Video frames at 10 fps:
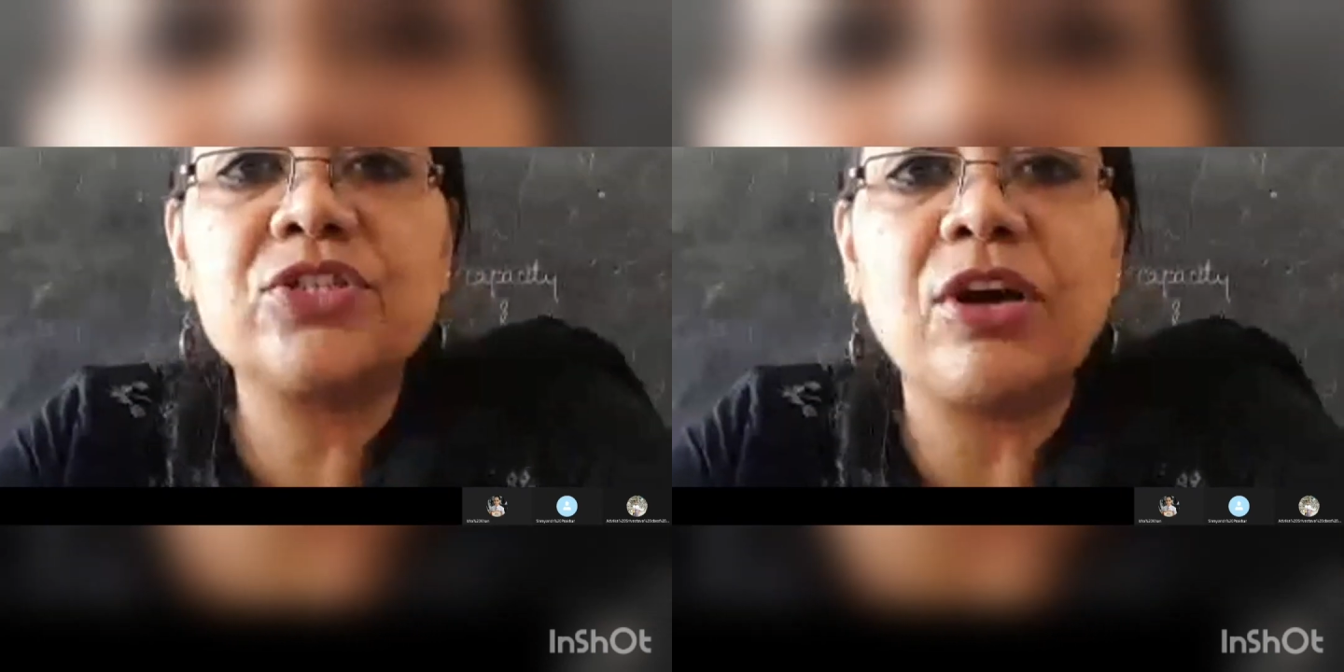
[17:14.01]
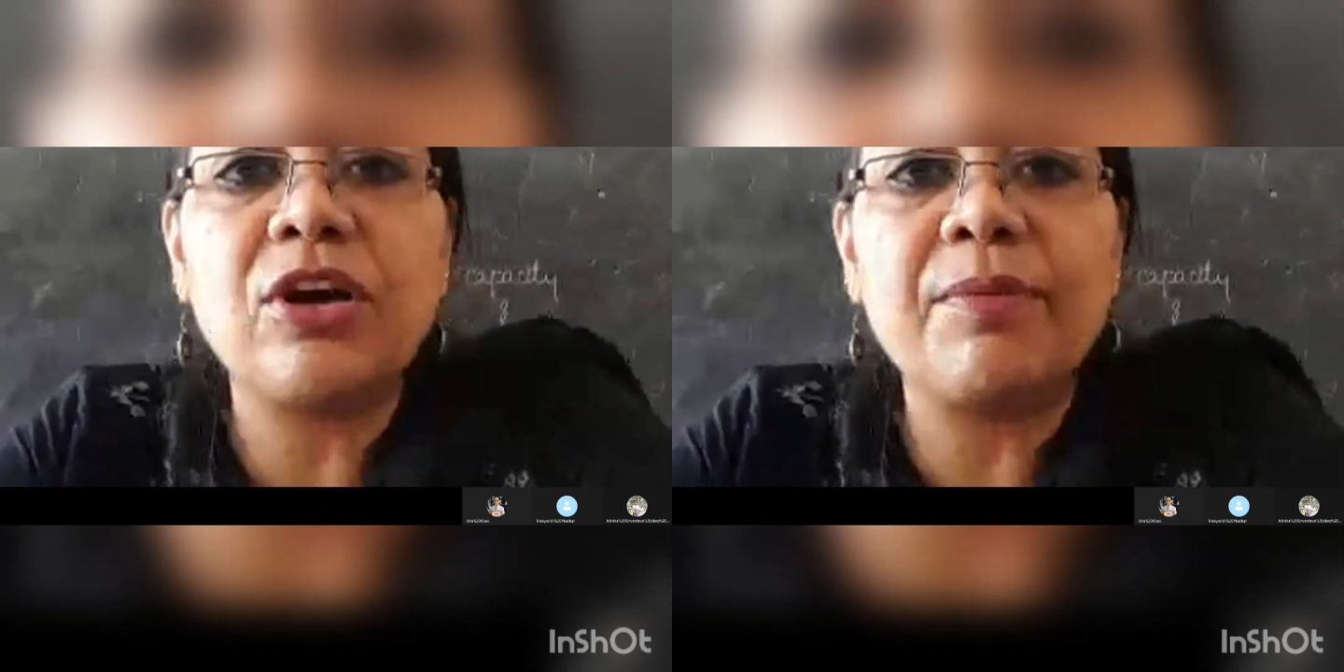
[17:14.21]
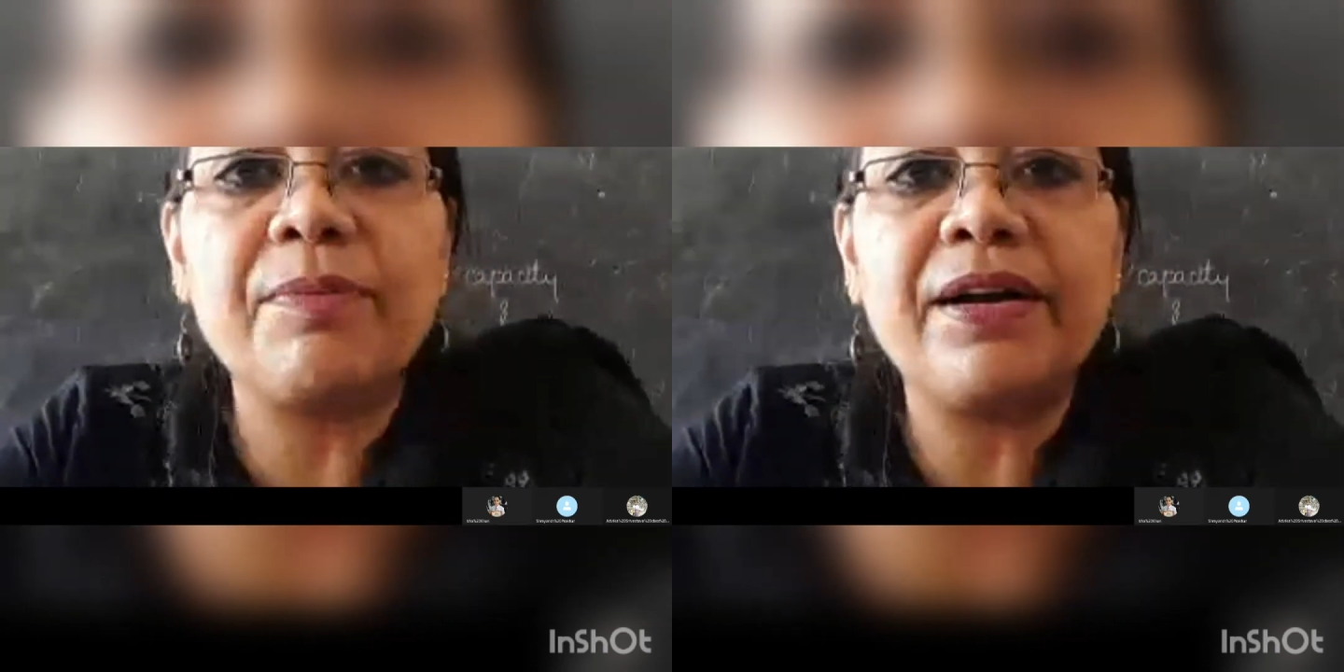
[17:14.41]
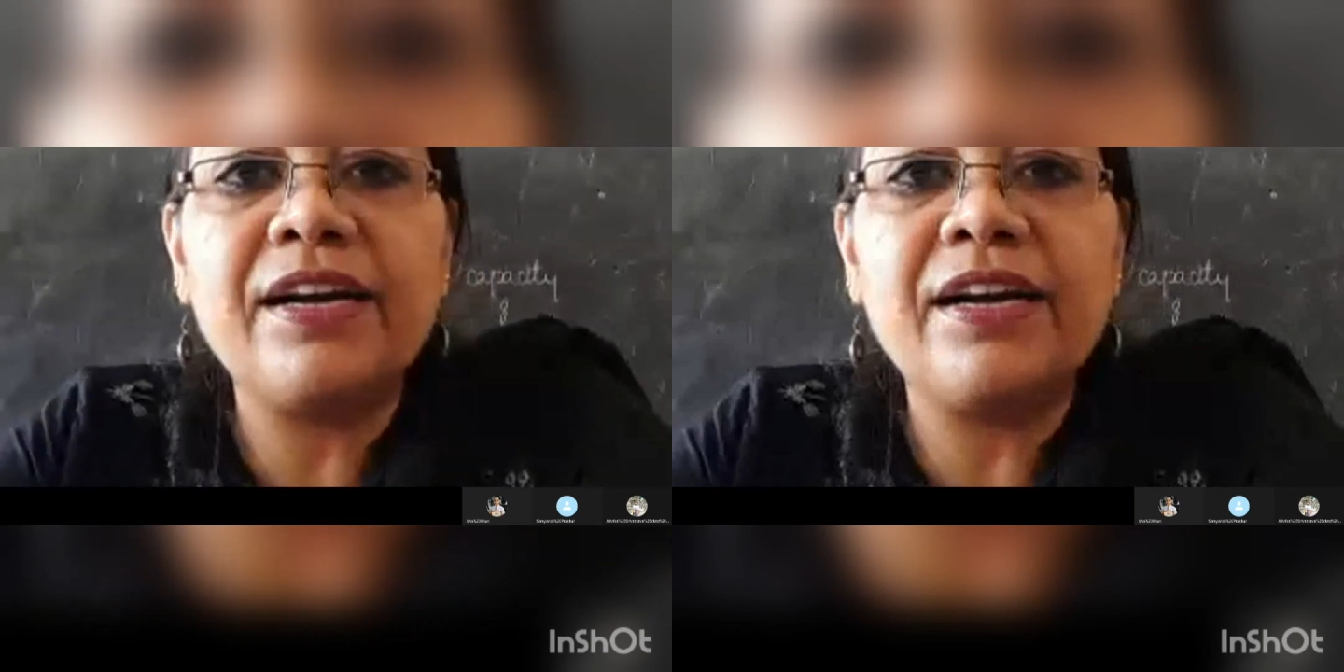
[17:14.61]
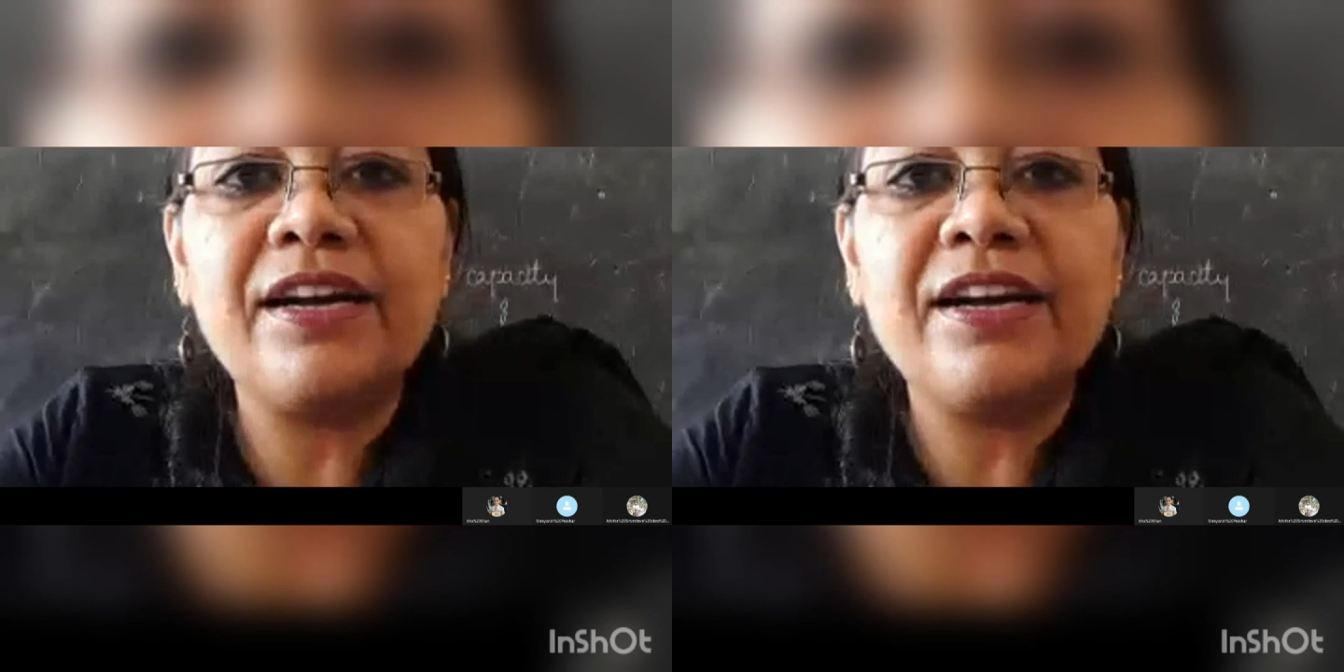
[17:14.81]
stop.
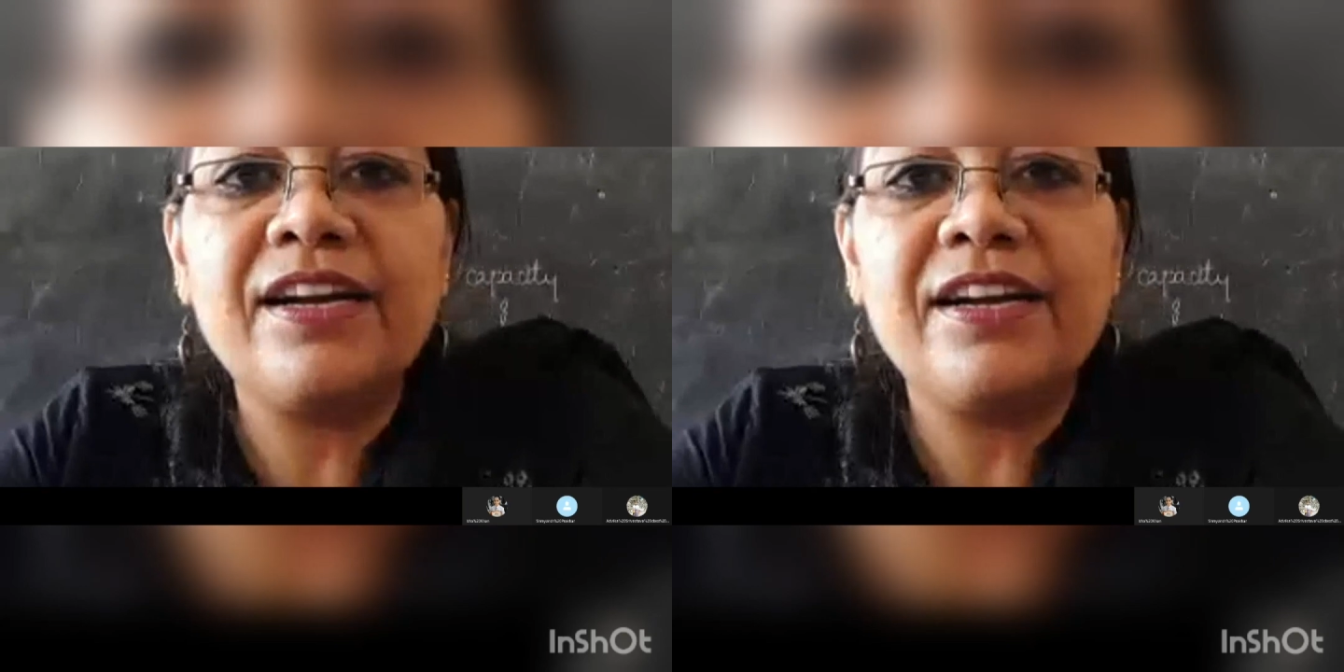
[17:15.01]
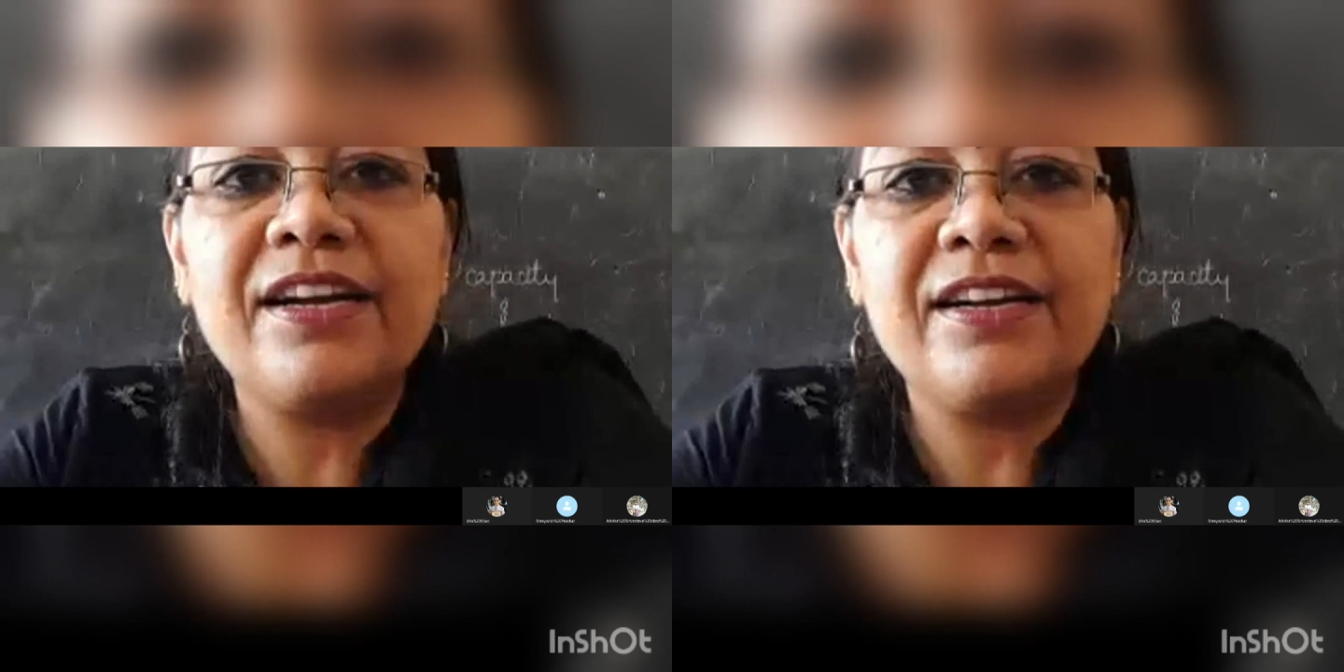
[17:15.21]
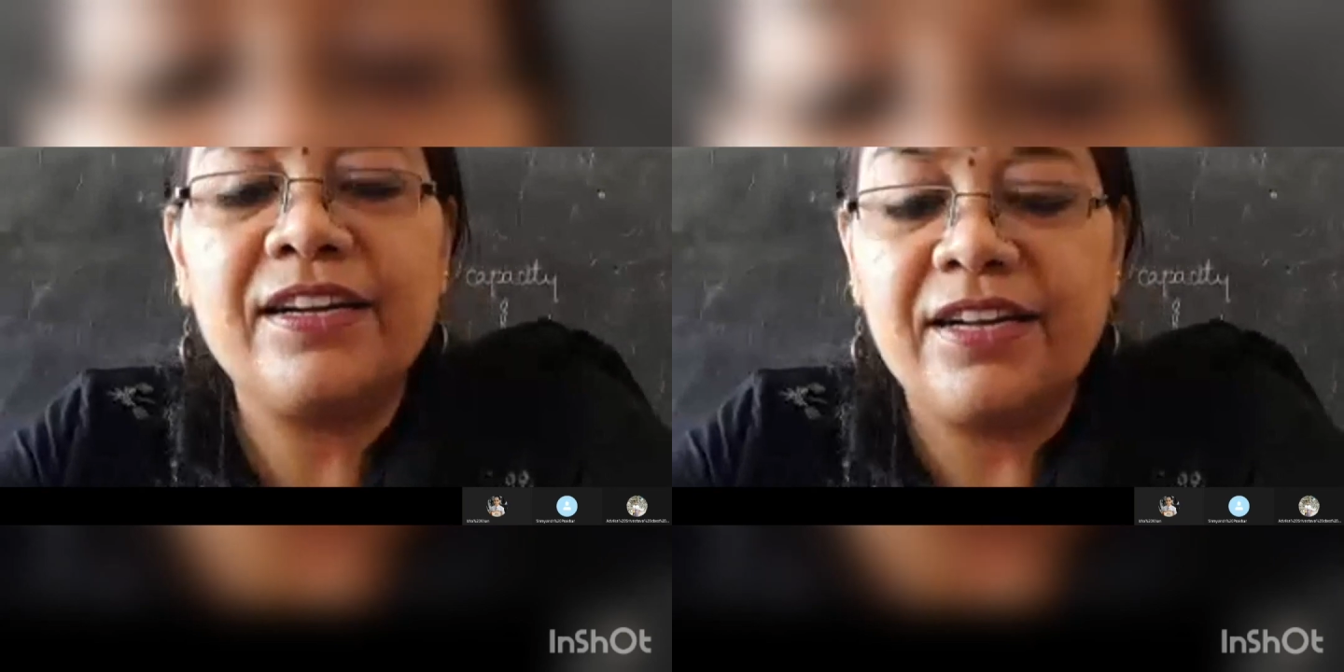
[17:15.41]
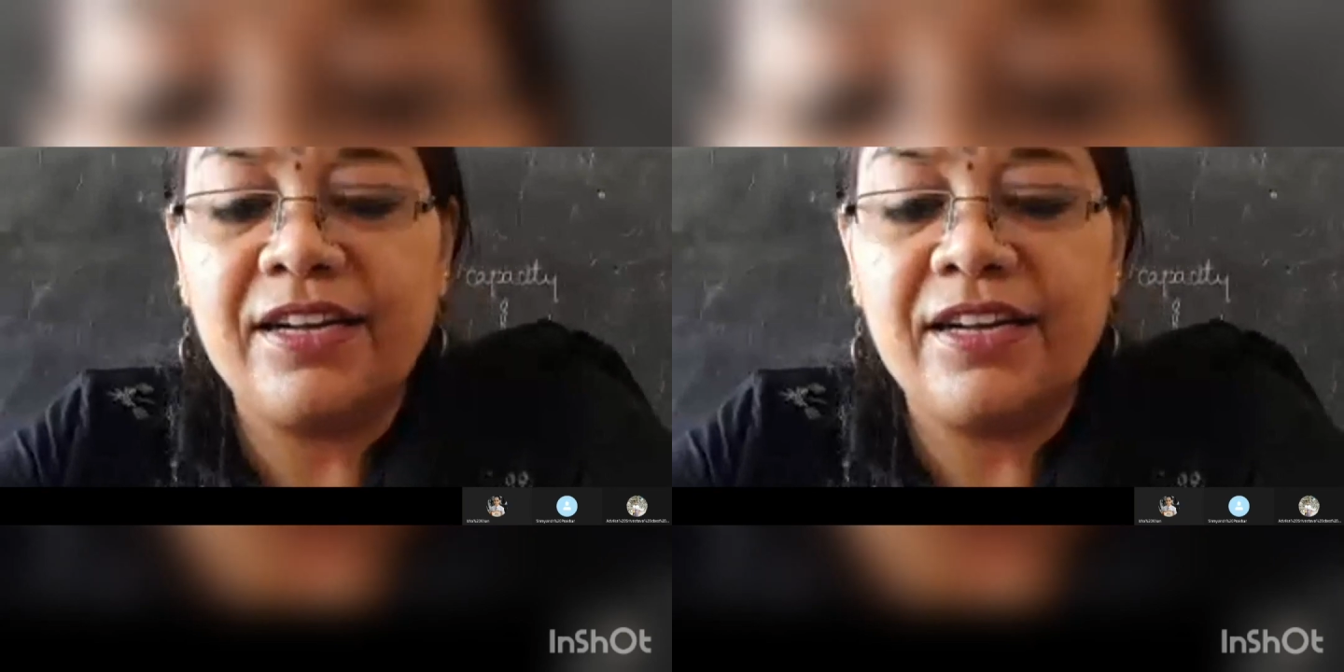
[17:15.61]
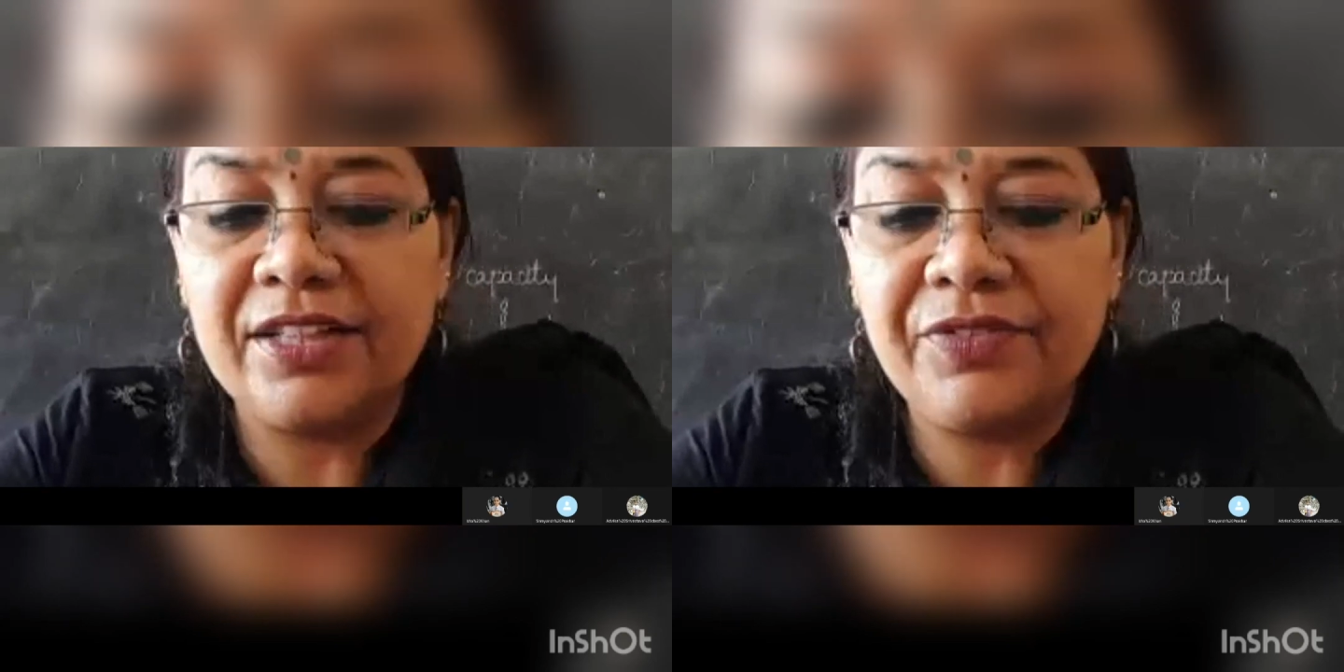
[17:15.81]

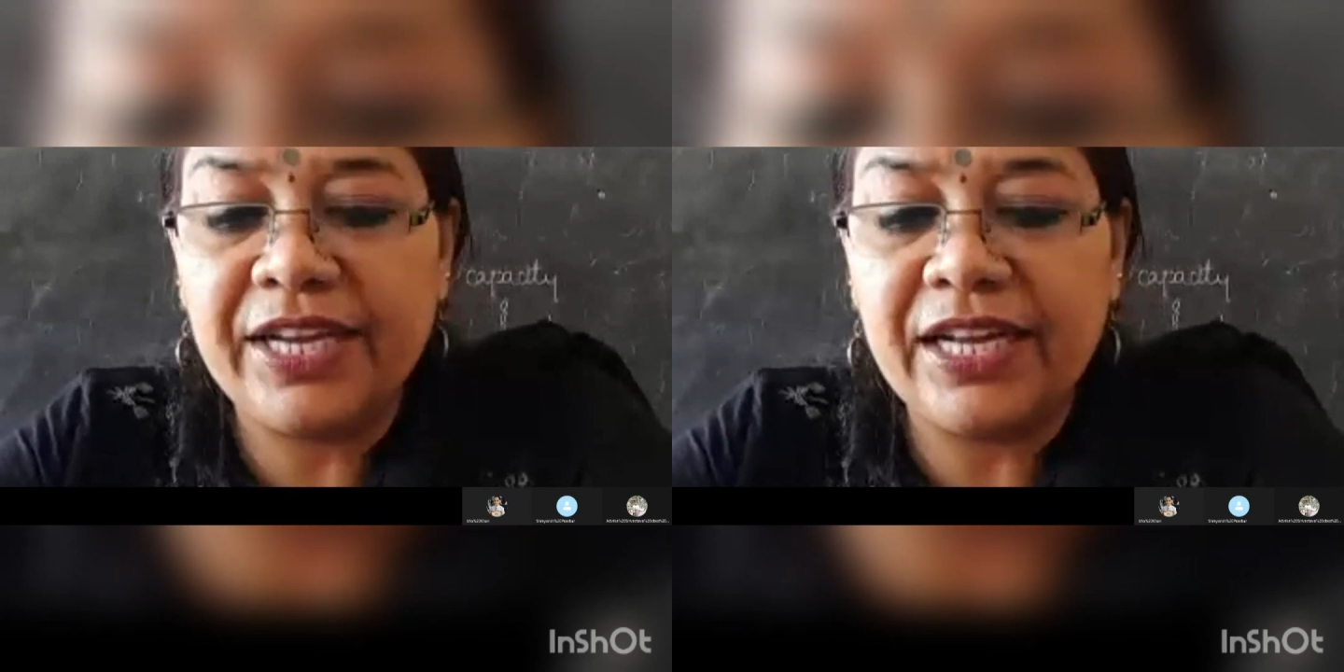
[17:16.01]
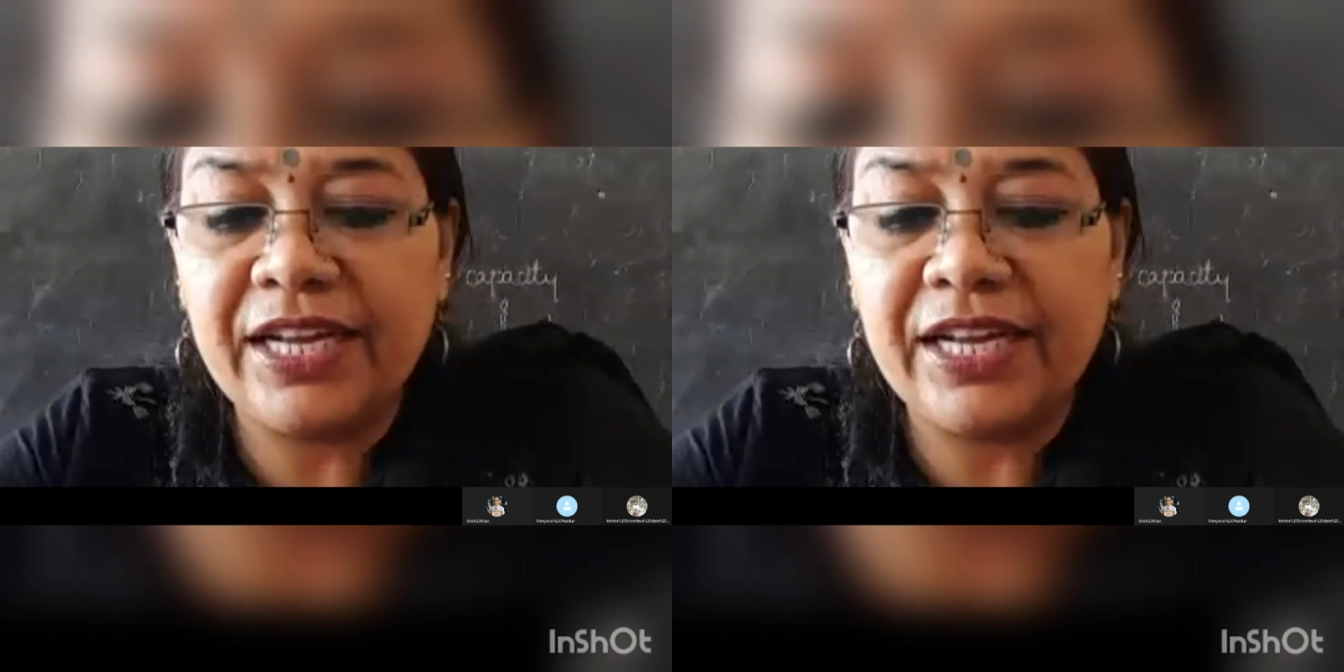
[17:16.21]
Advik.